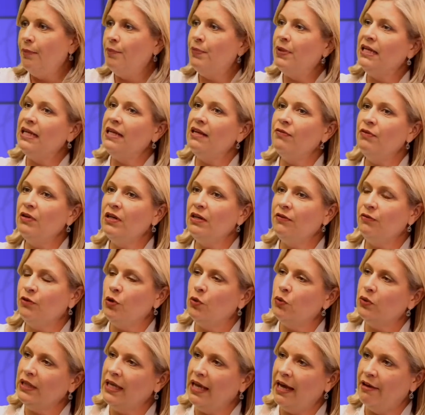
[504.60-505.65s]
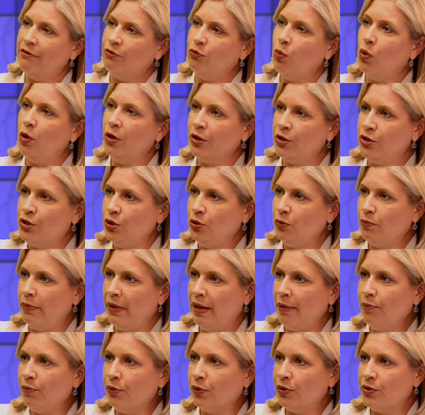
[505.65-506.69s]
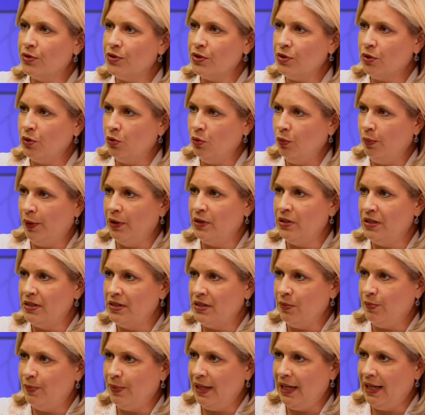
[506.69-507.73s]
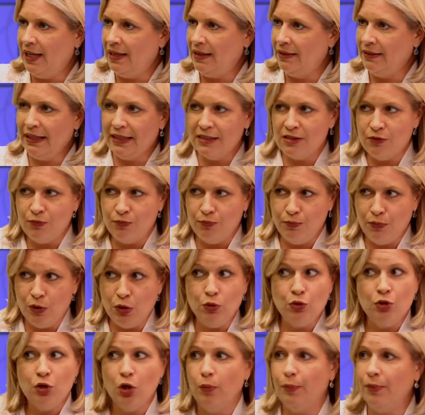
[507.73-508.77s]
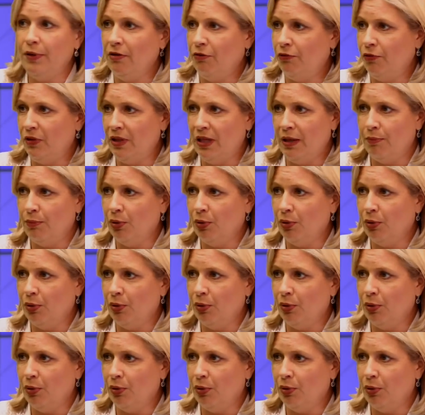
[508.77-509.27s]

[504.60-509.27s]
But even if you only have 1 or 2 members who participate, that's utopia for them